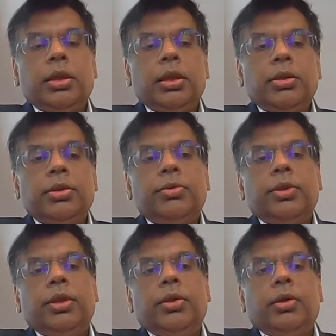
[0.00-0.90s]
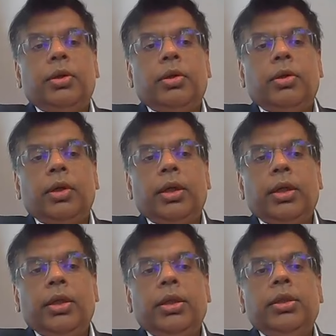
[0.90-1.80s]
industry or, or
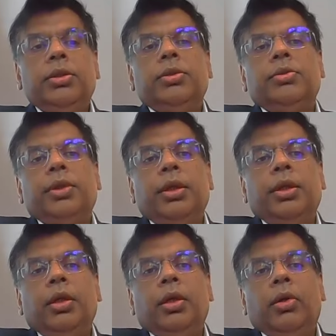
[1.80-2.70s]
Indian industry